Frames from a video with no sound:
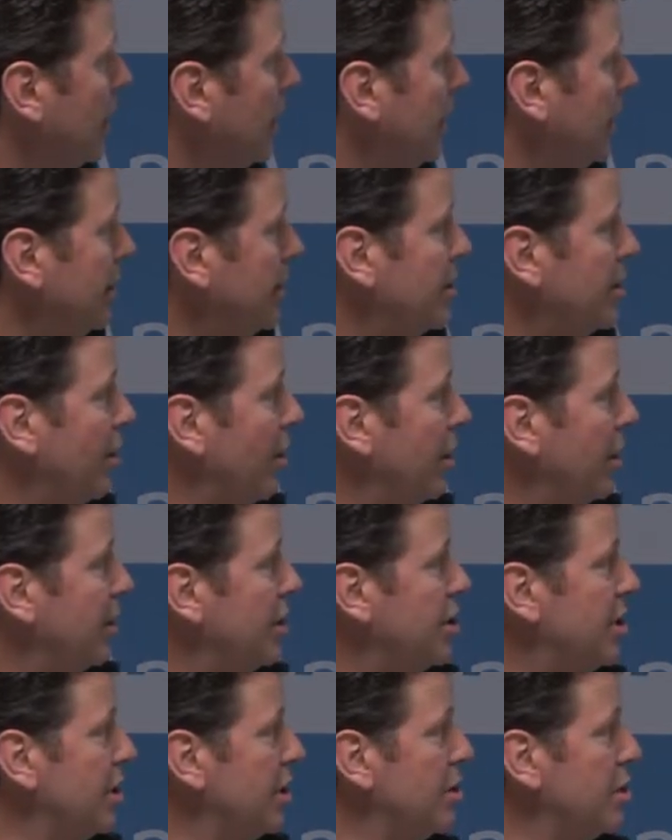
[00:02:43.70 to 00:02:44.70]
Inside
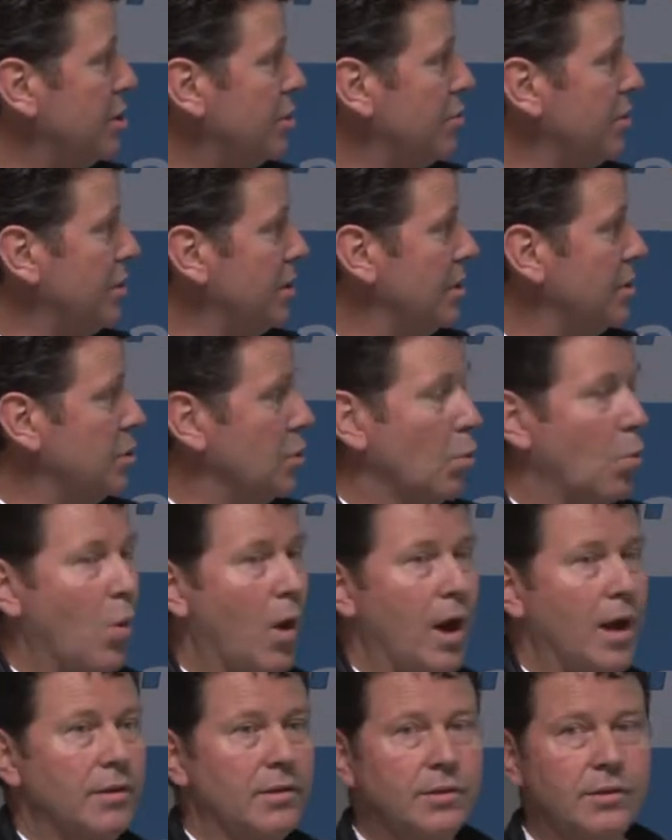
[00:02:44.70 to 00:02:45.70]
each industry there's a
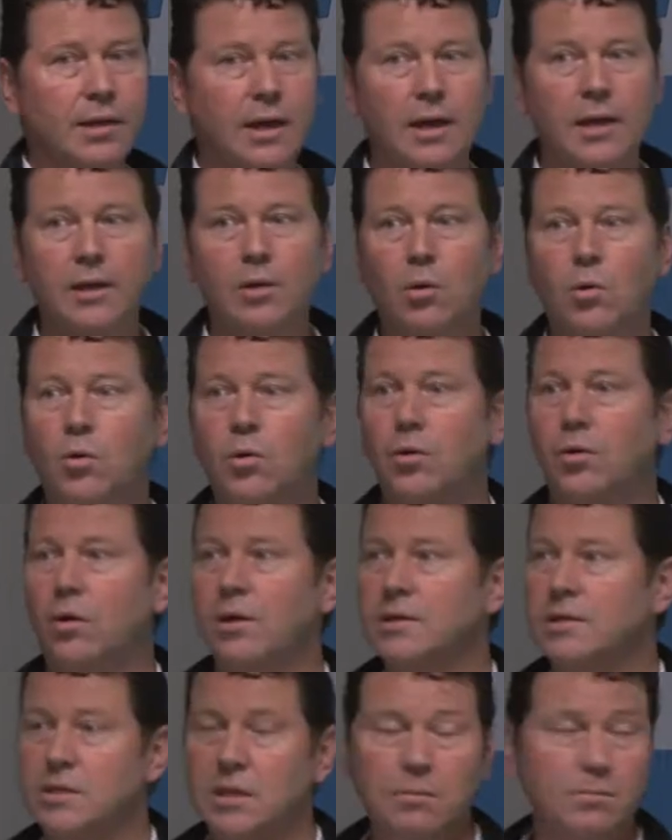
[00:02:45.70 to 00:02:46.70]
way that they
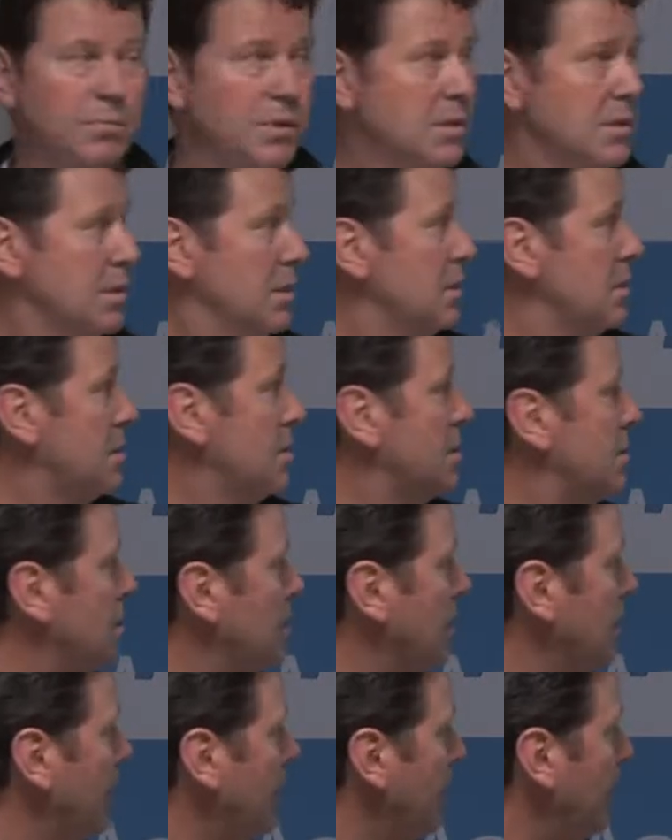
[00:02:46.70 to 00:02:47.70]
organise their business.
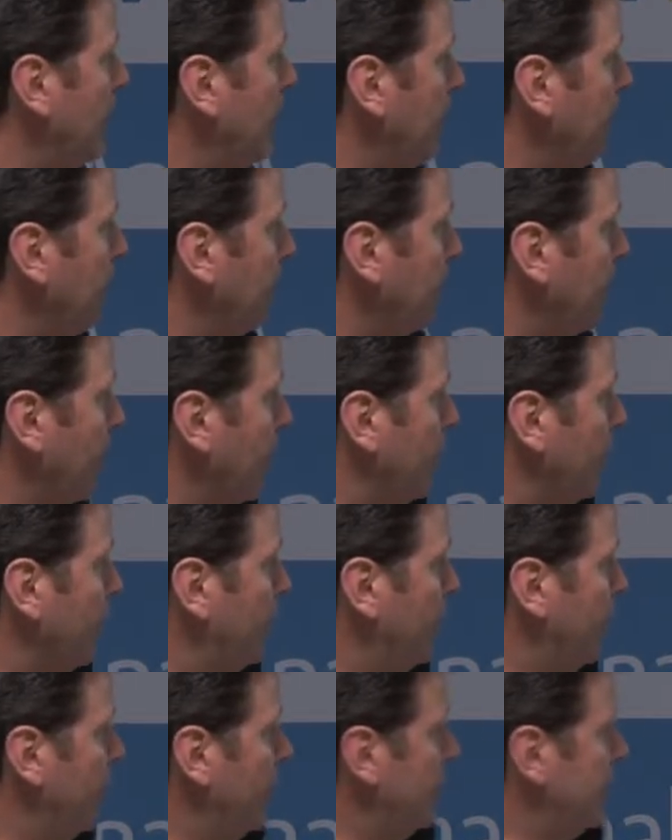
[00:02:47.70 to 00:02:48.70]

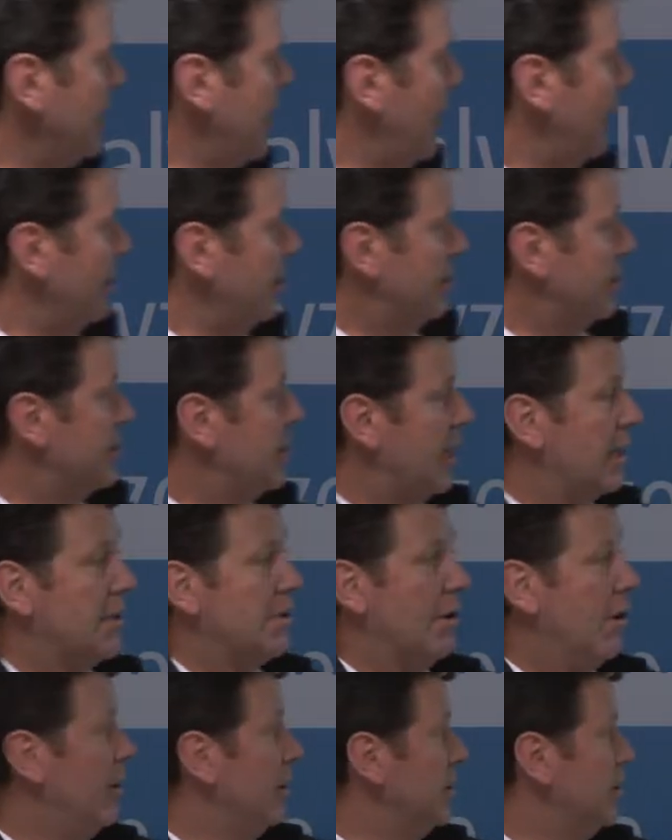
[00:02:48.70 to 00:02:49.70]
Further down in the
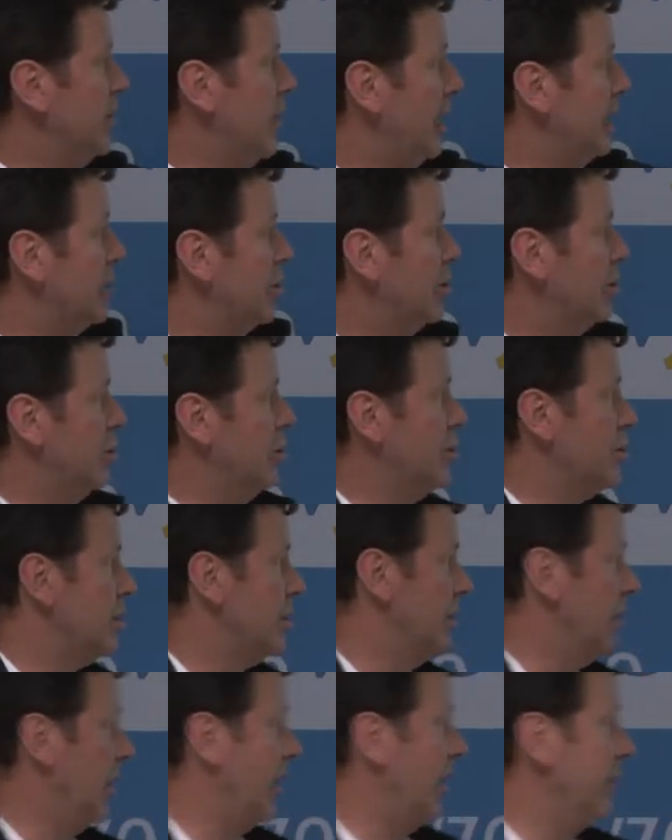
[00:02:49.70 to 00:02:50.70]
technology
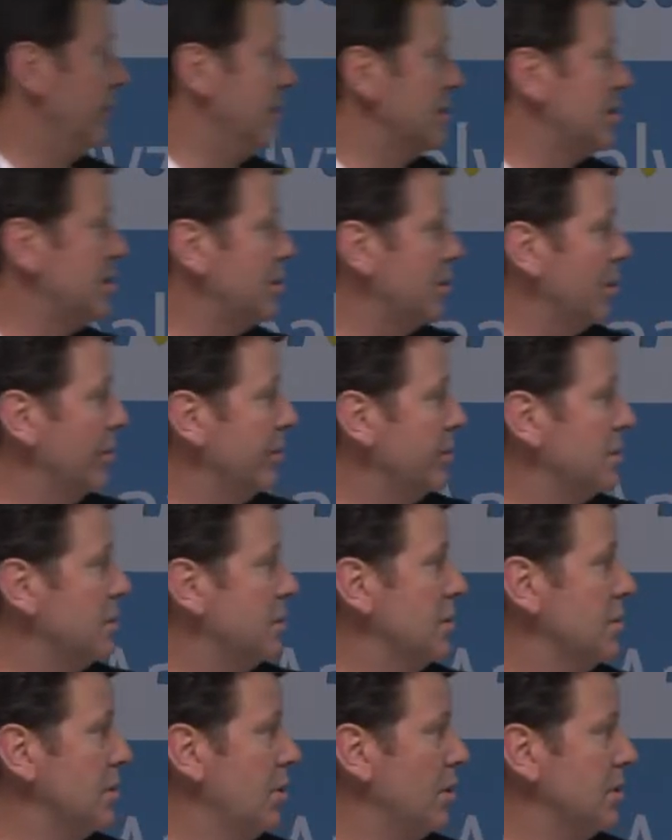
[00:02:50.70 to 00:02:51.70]
execution layer, there's
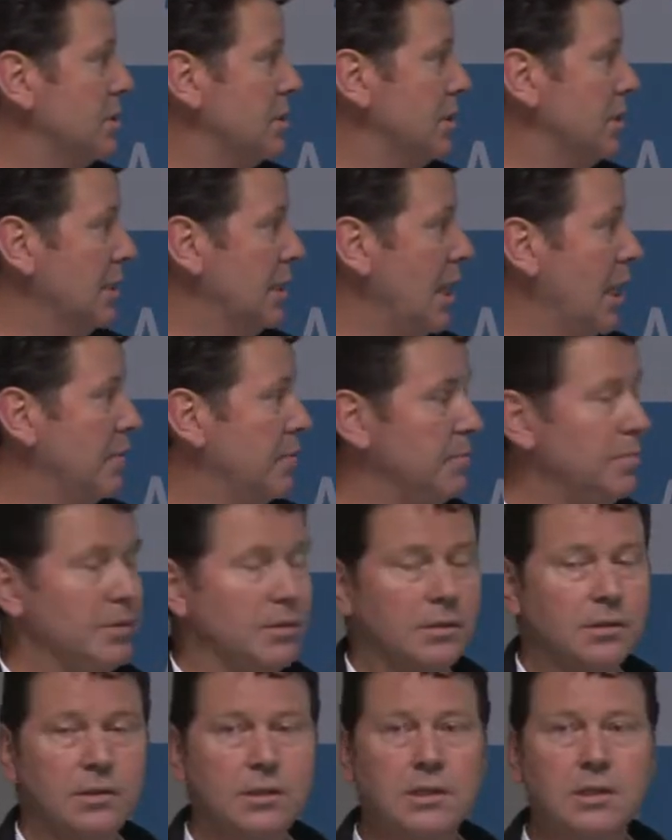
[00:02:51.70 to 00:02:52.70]
services, I T
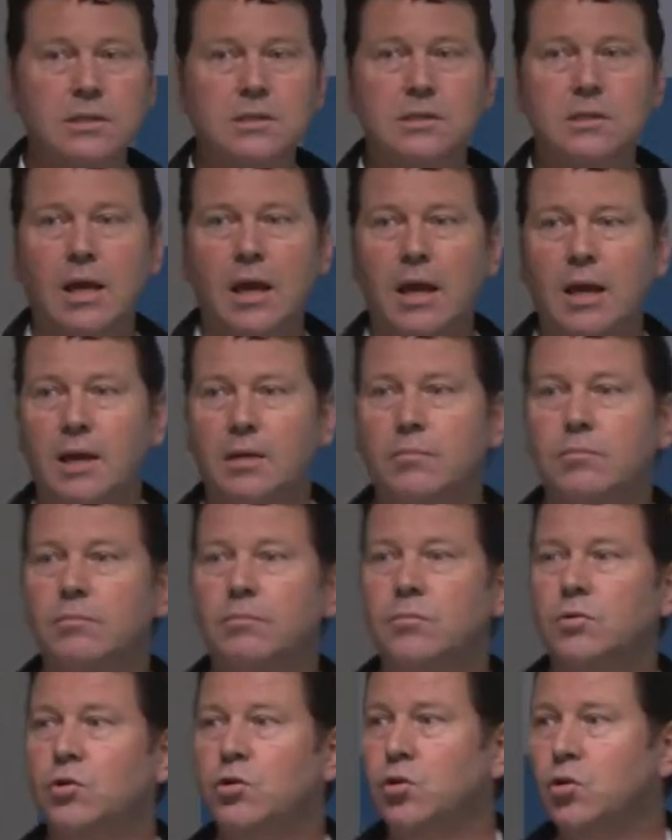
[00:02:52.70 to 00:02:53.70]
capabilities, and
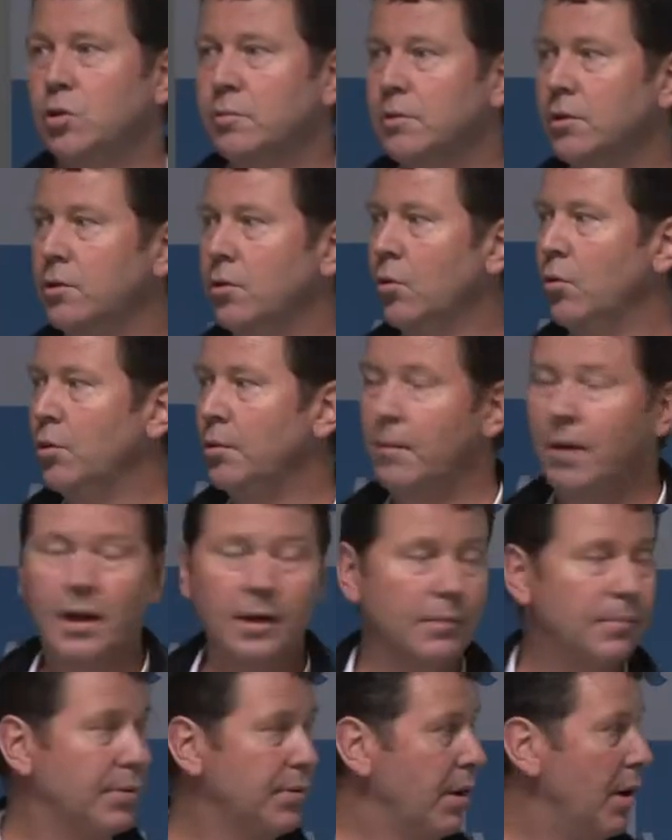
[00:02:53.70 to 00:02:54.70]
human and
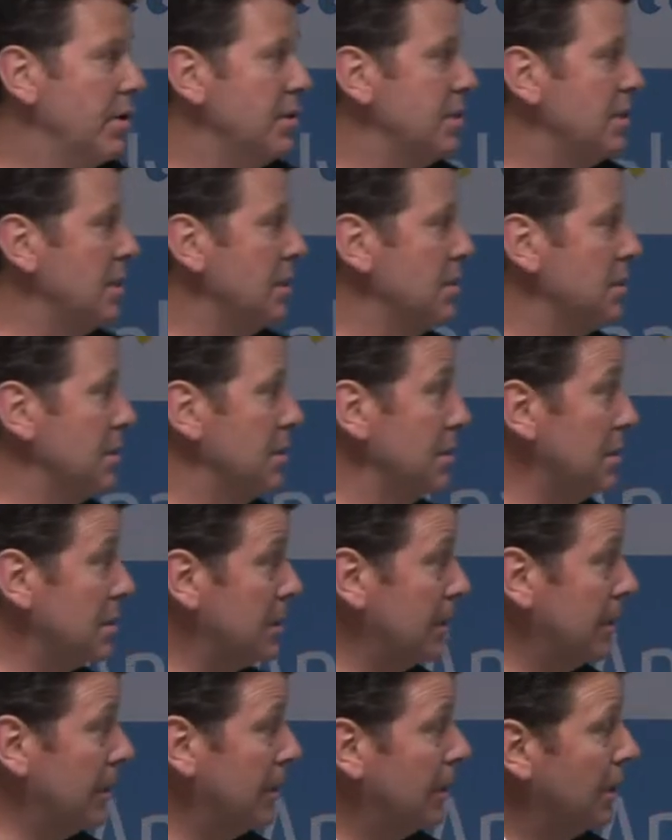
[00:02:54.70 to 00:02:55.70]
automated processes